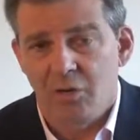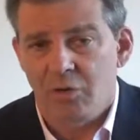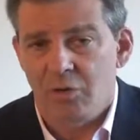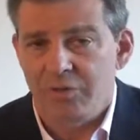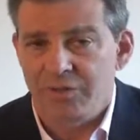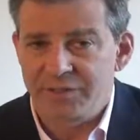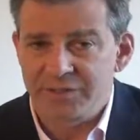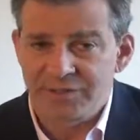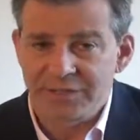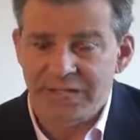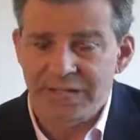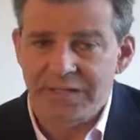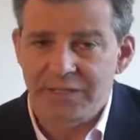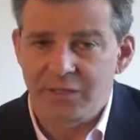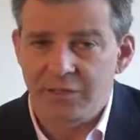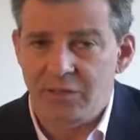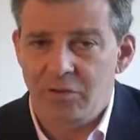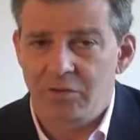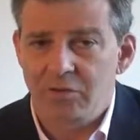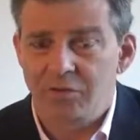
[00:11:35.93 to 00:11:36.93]
on the state,
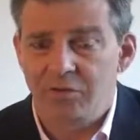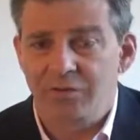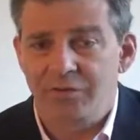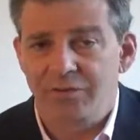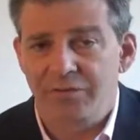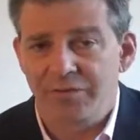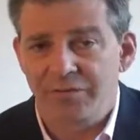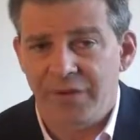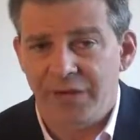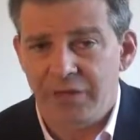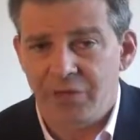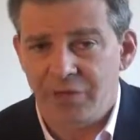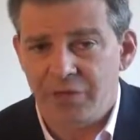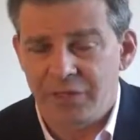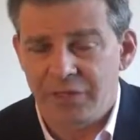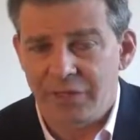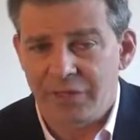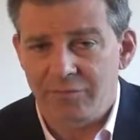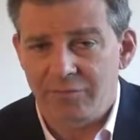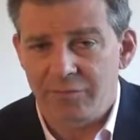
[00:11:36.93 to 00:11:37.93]
local, and federal
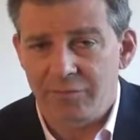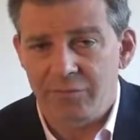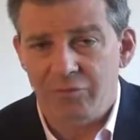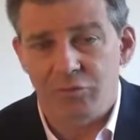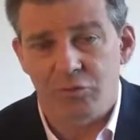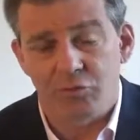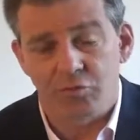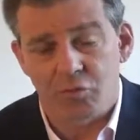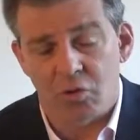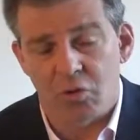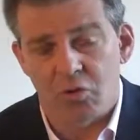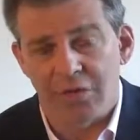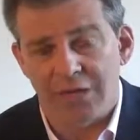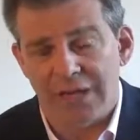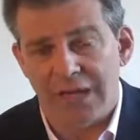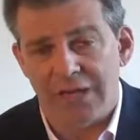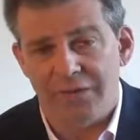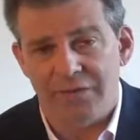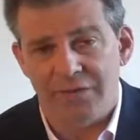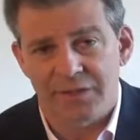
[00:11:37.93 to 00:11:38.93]
level to rolling
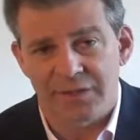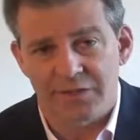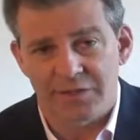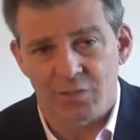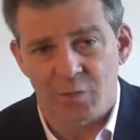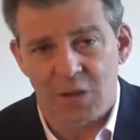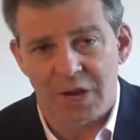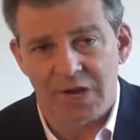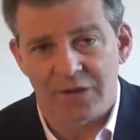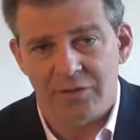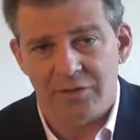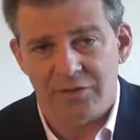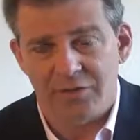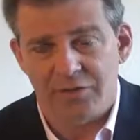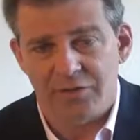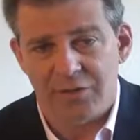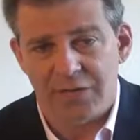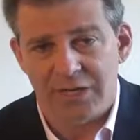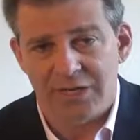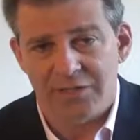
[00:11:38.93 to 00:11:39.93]
out these wireless
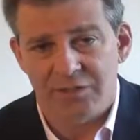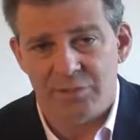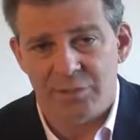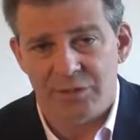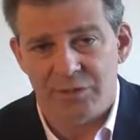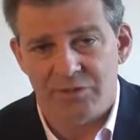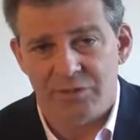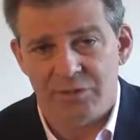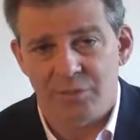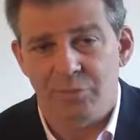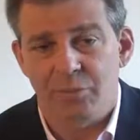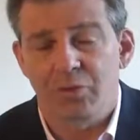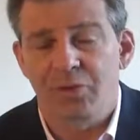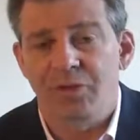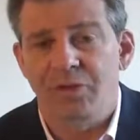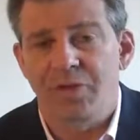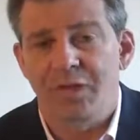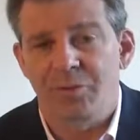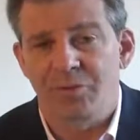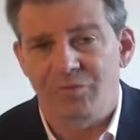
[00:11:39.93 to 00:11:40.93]
transmitters and
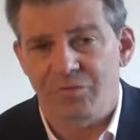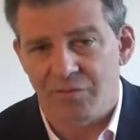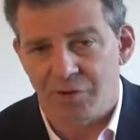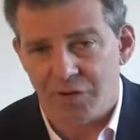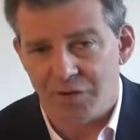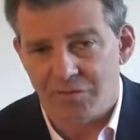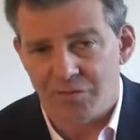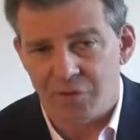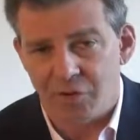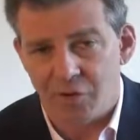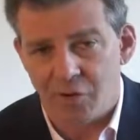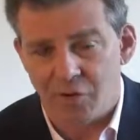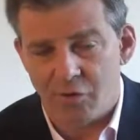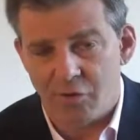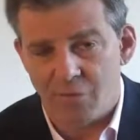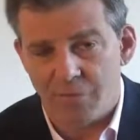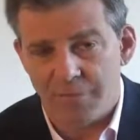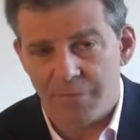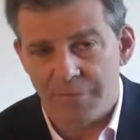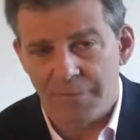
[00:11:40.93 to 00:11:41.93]
putting them in front of your
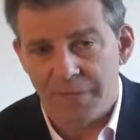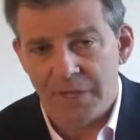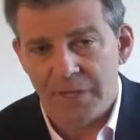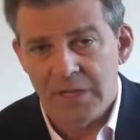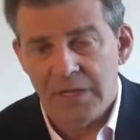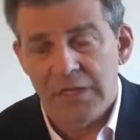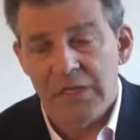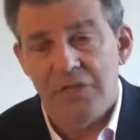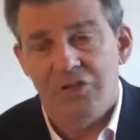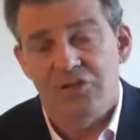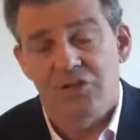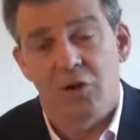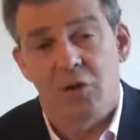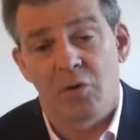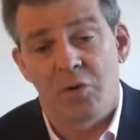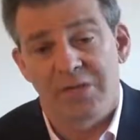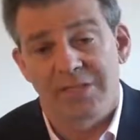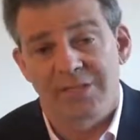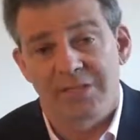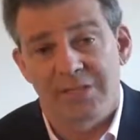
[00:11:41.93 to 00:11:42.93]
home.
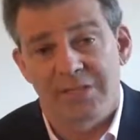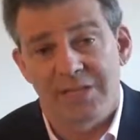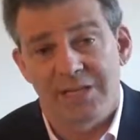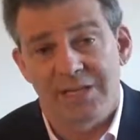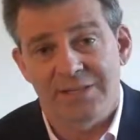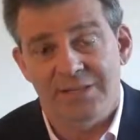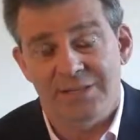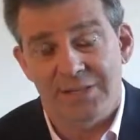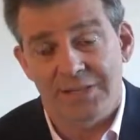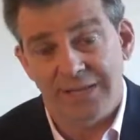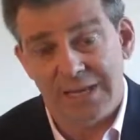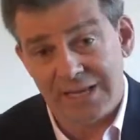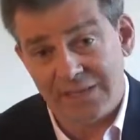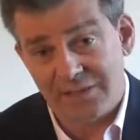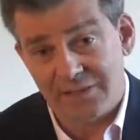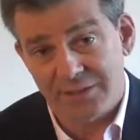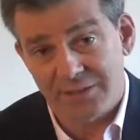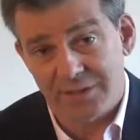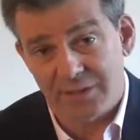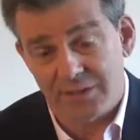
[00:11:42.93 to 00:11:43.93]
So it's a
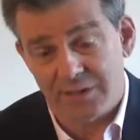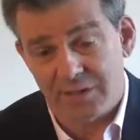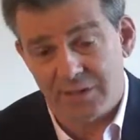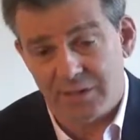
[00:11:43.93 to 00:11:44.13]
less